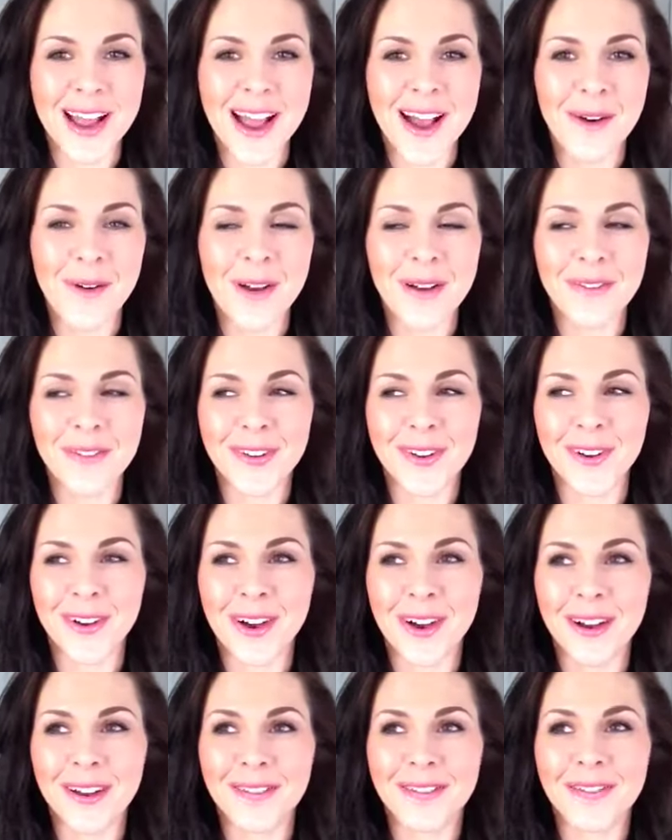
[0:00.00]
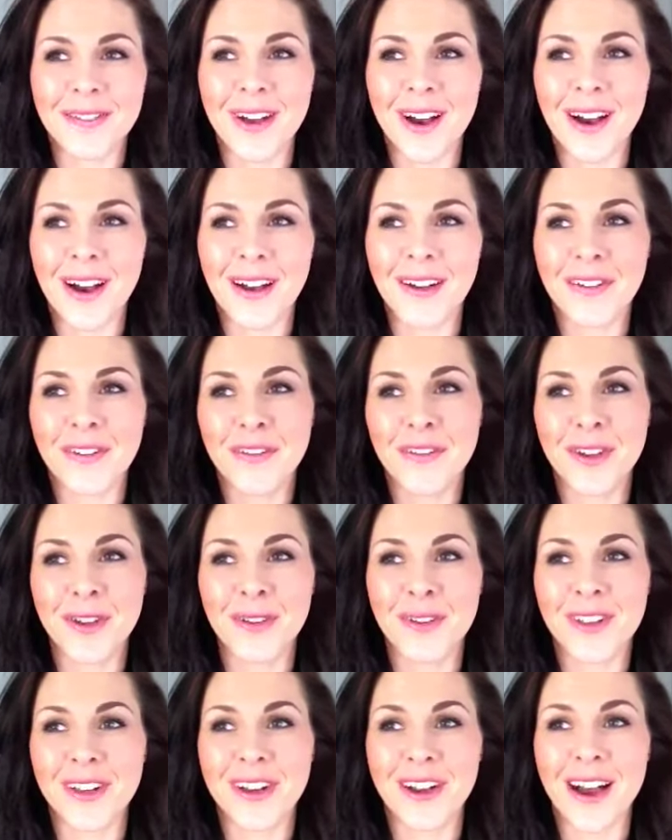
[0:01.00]
However, I
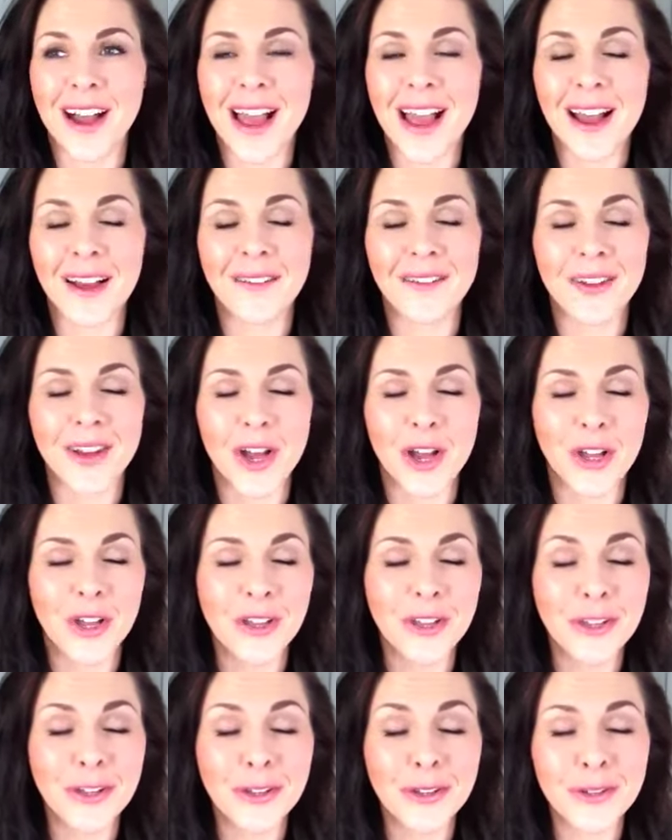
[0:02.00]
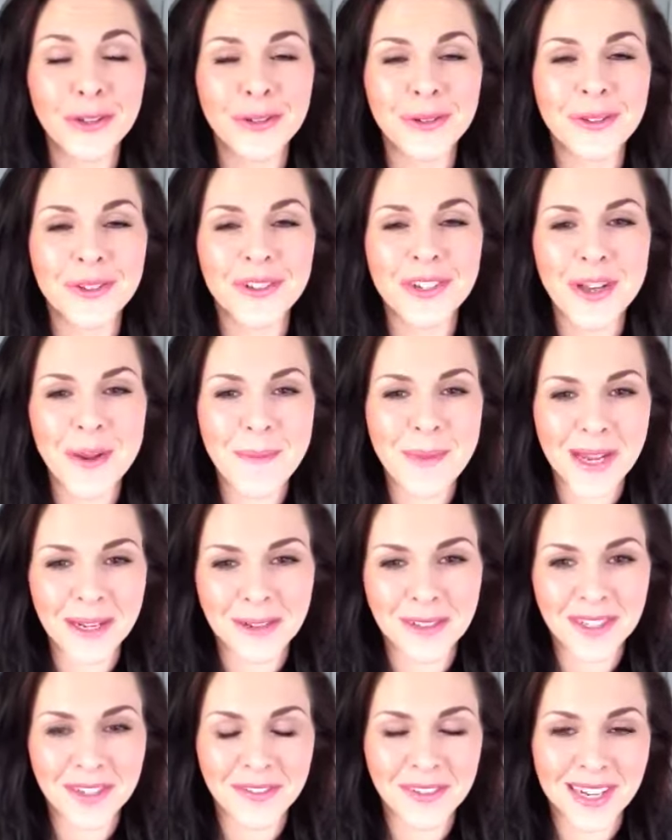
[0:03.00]
feel that I have a huge
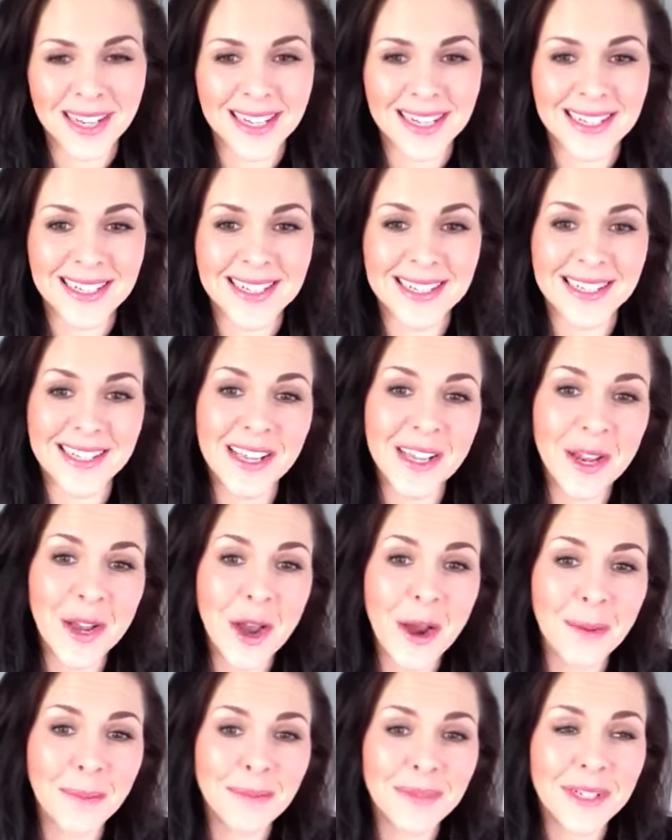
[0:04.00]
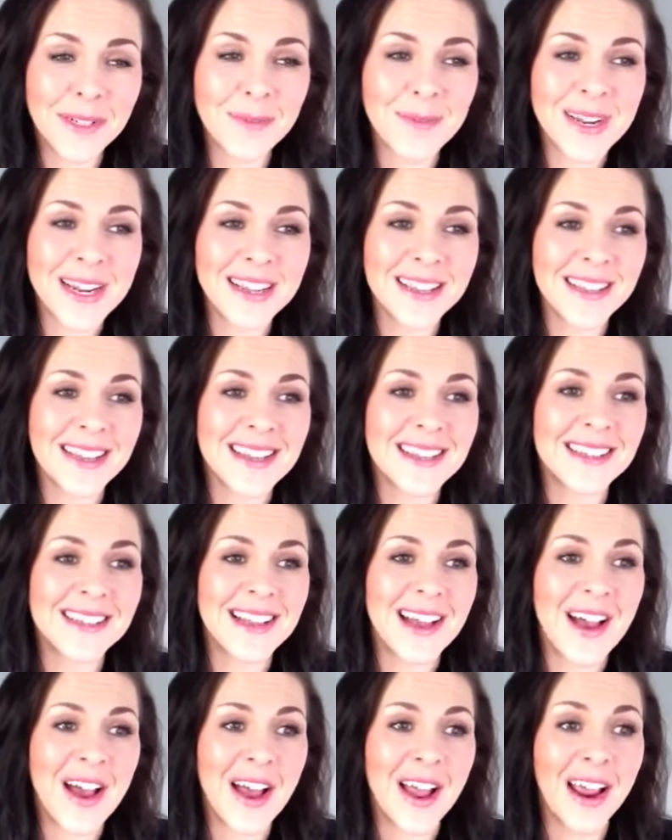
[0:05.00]
amount of ladies. They come to me and they
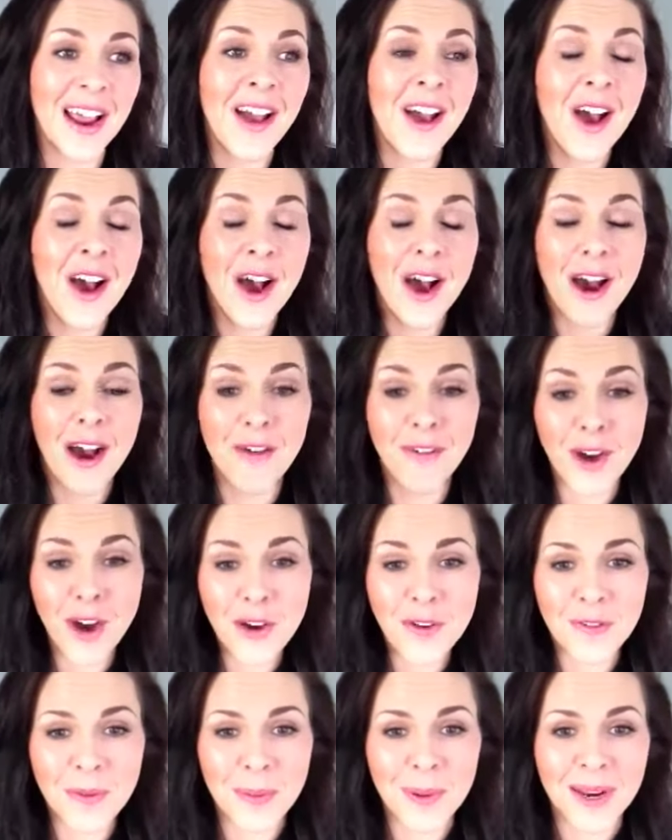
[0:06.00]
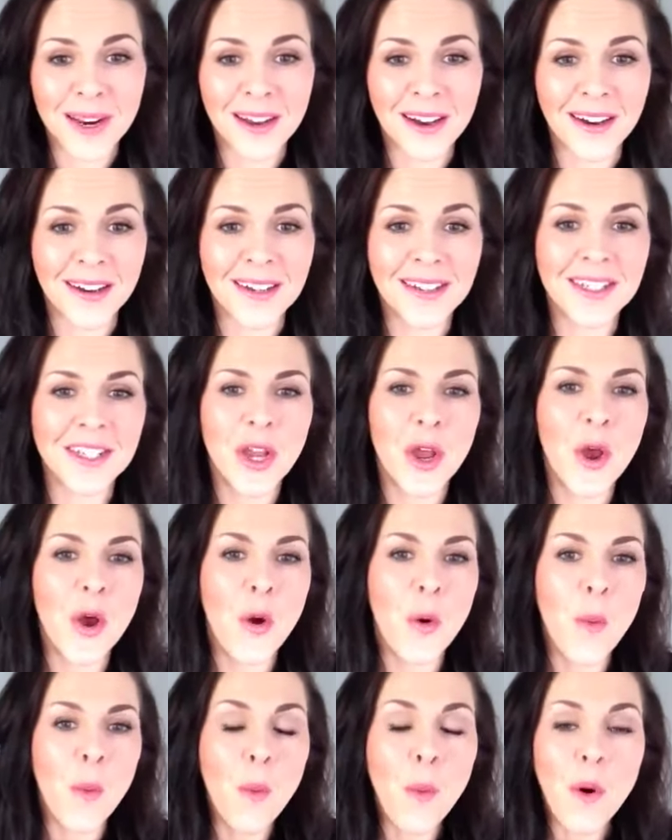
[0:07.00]
say, I've overplucked,
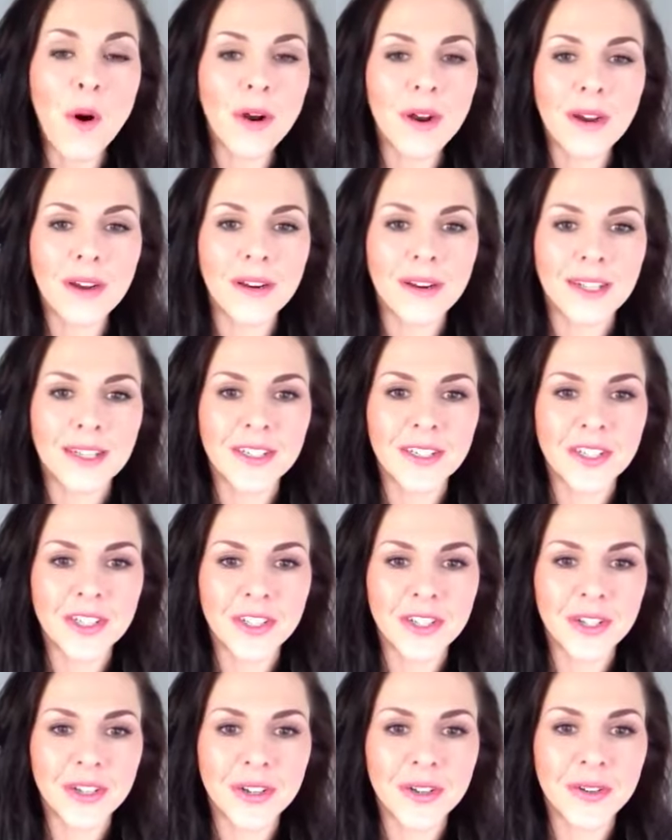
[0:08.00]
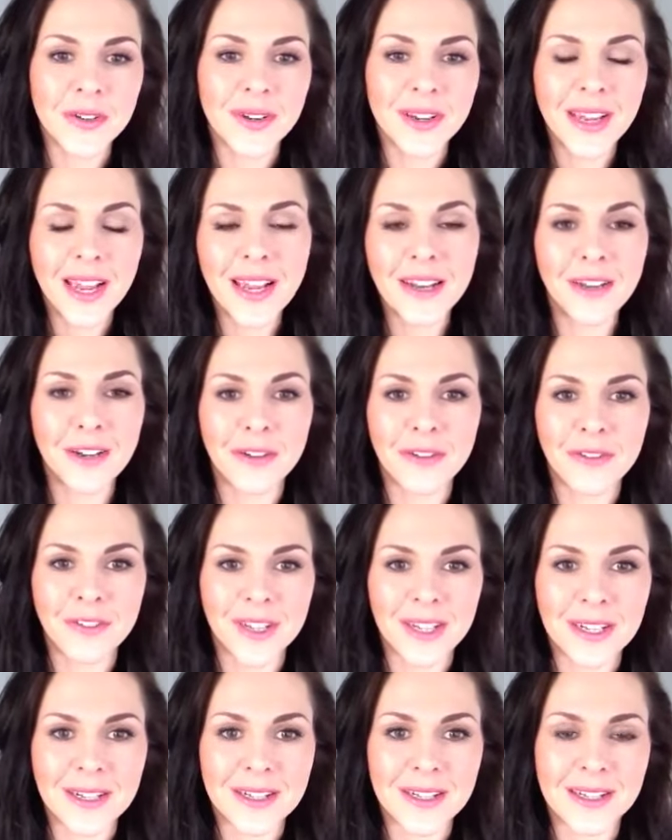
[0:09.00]
what can I do? Can you
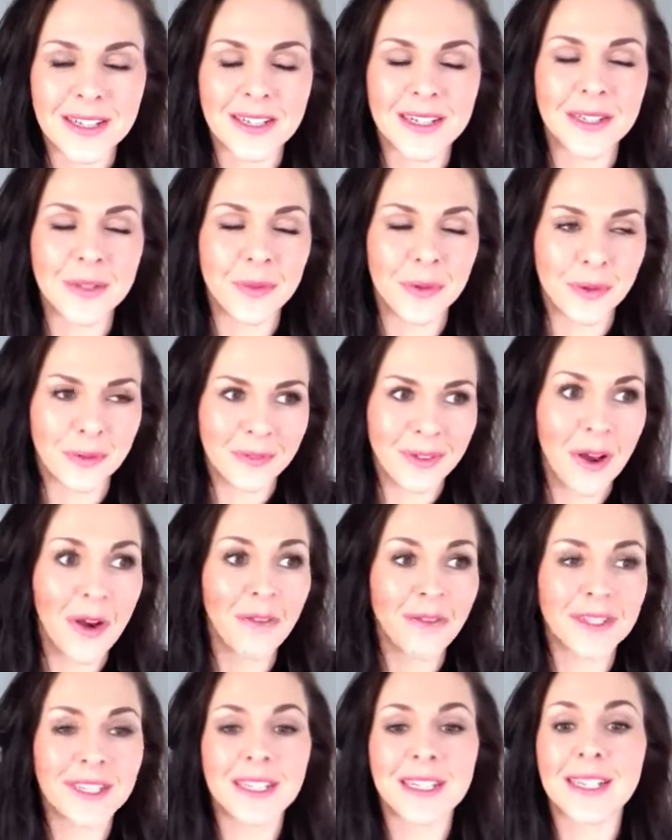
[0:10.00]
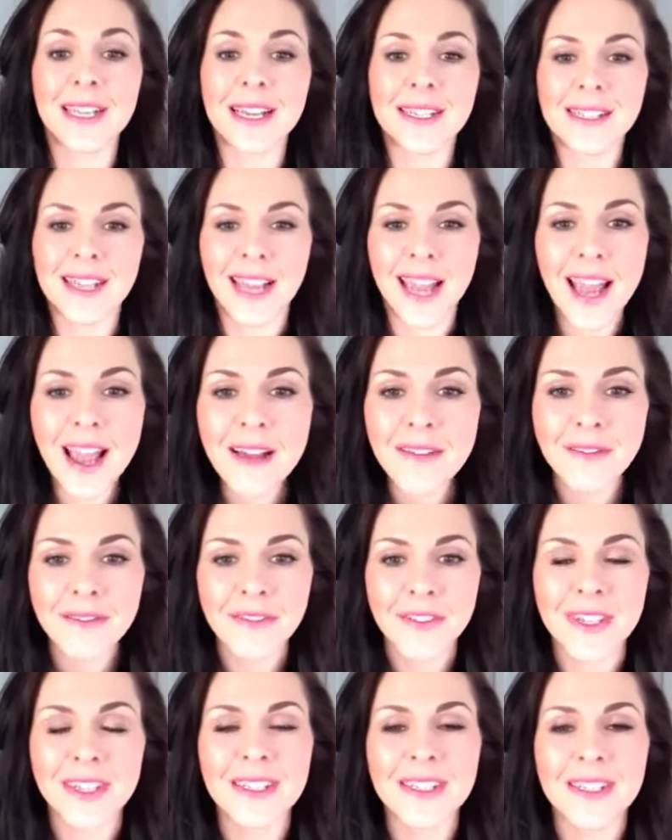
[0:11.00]
fix this? Well, obviously, yes, I can
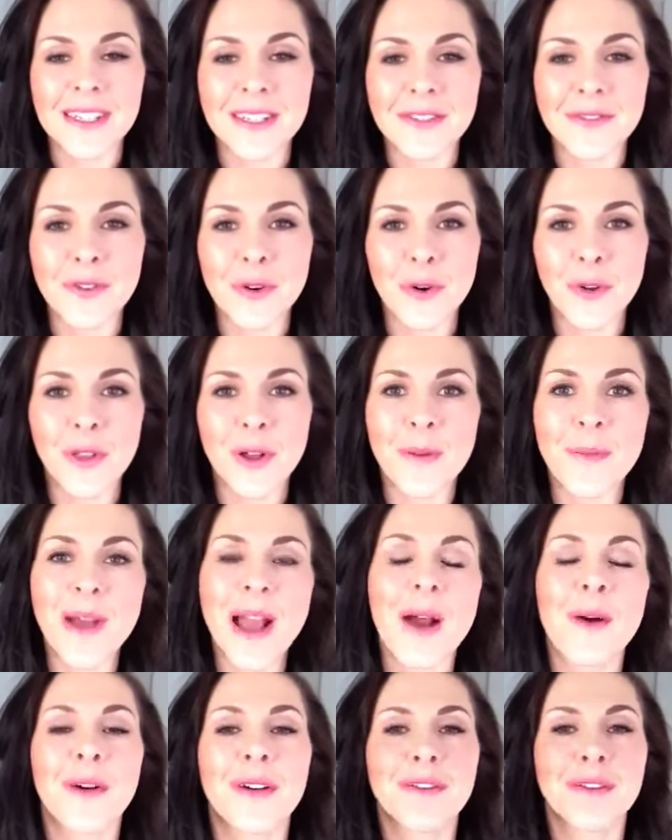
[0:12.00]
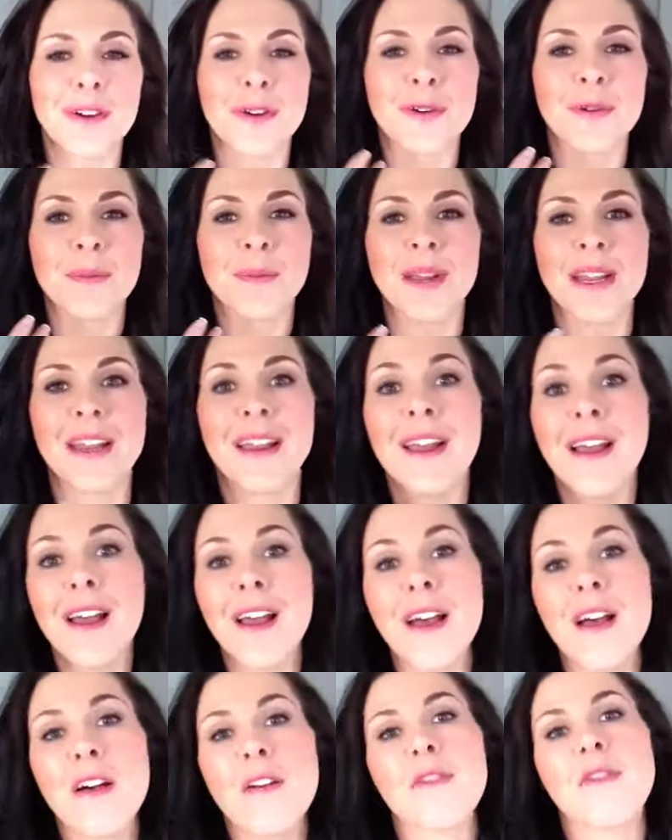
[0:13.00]
fix this for them. However, it would be
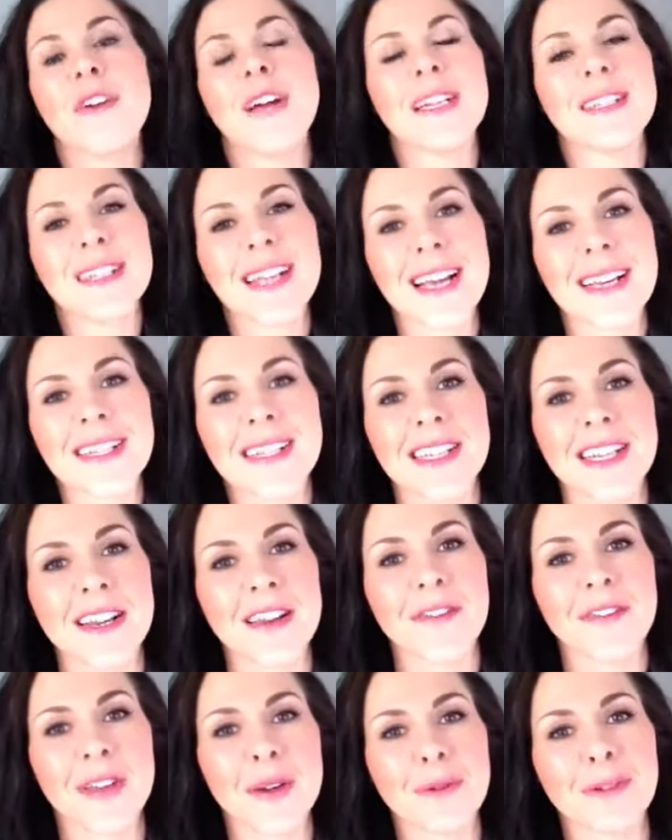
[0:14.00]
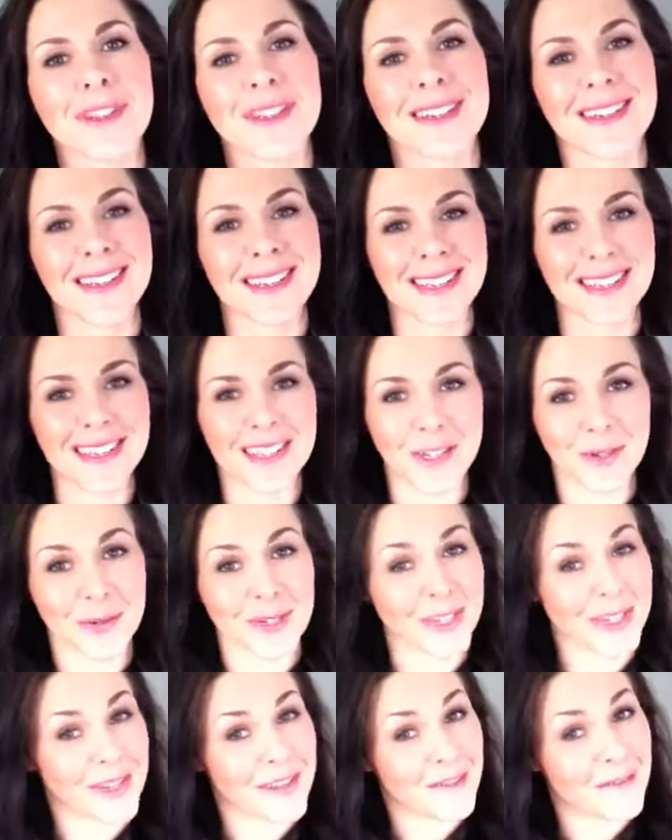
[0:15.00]
fantastic if they wasn't in that
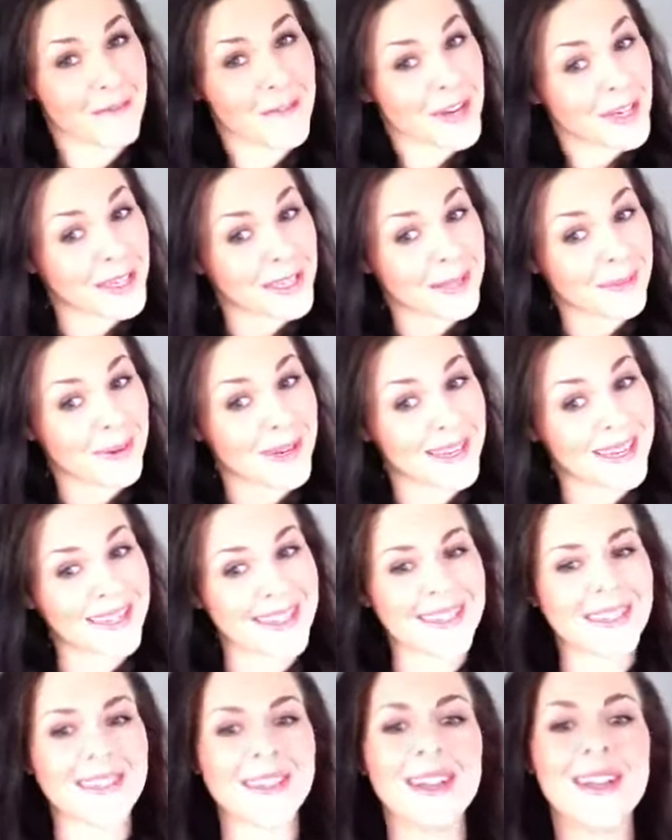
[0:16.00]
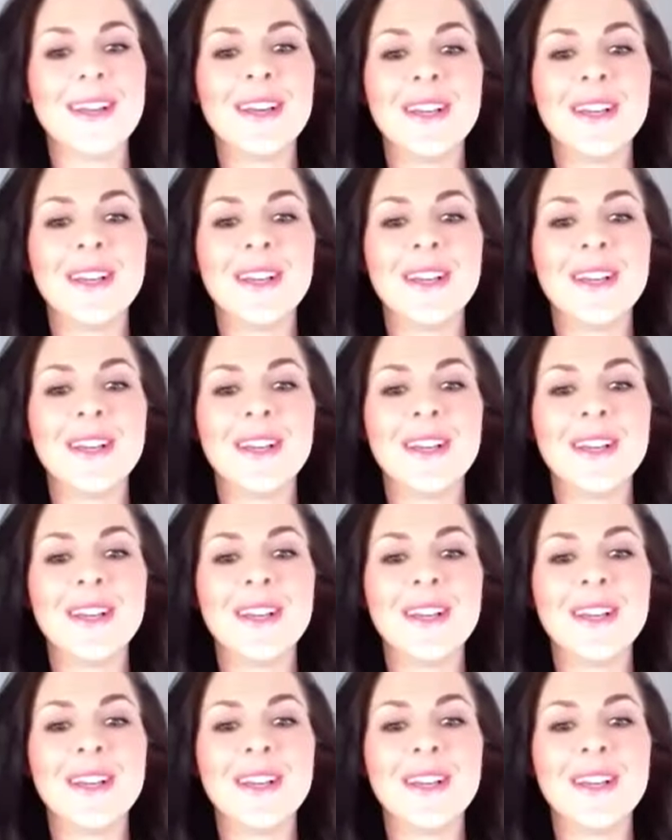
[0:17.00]
situation in the first place.